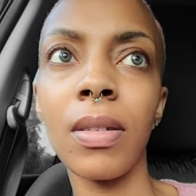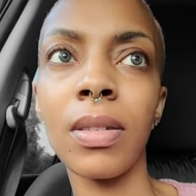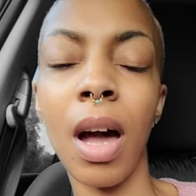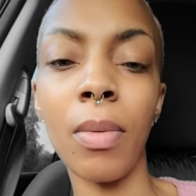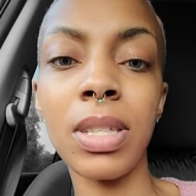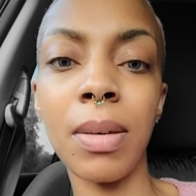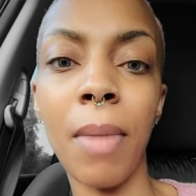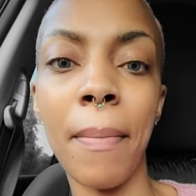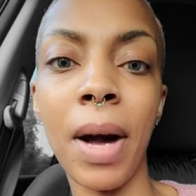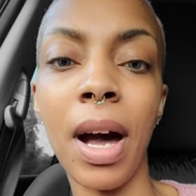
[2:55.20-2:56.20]
that was in
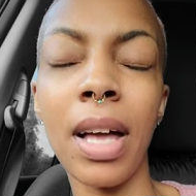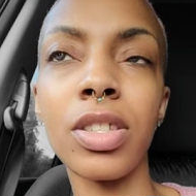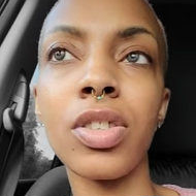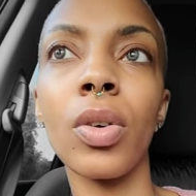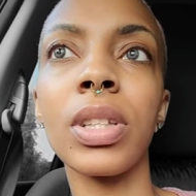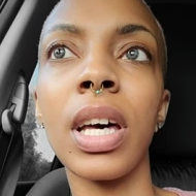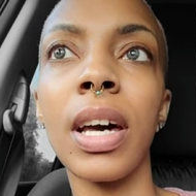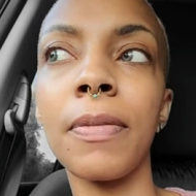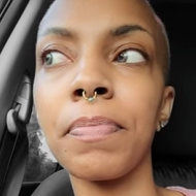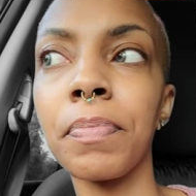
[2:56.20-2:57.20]
my mind. So
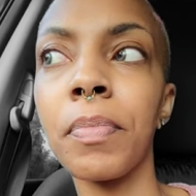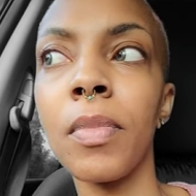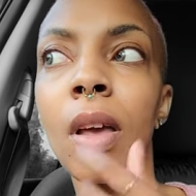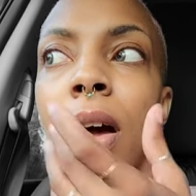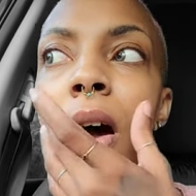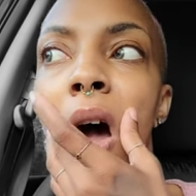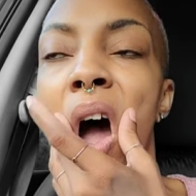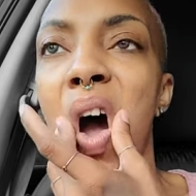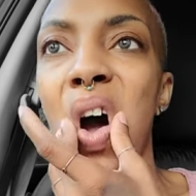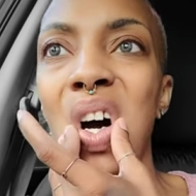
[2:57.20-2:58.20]
then,
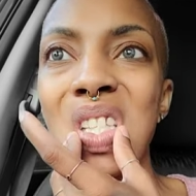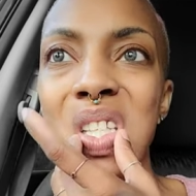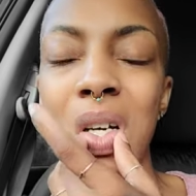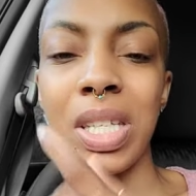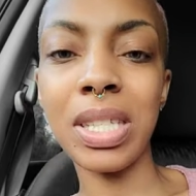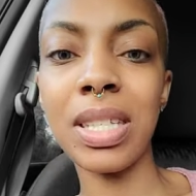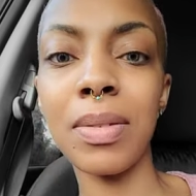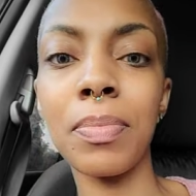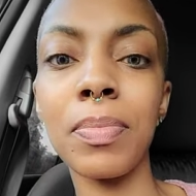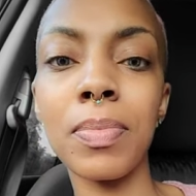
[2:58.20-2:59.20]
I also
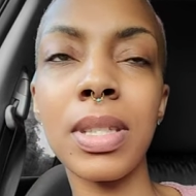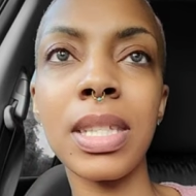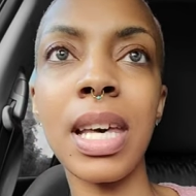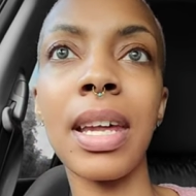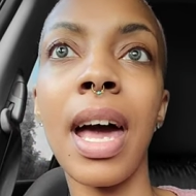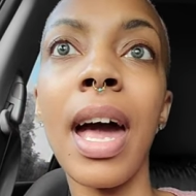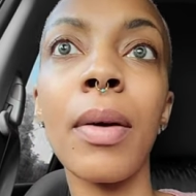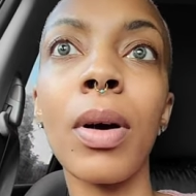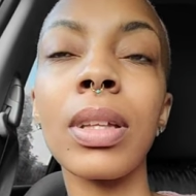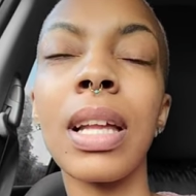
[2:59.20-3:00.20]
said, hey,
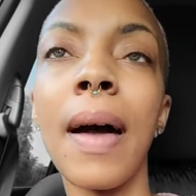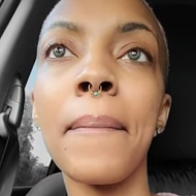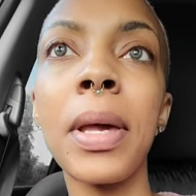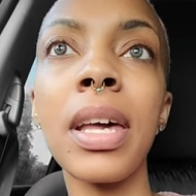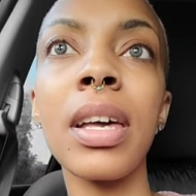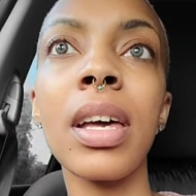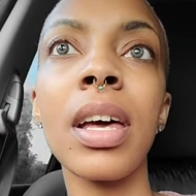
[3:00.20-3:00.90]
well, let me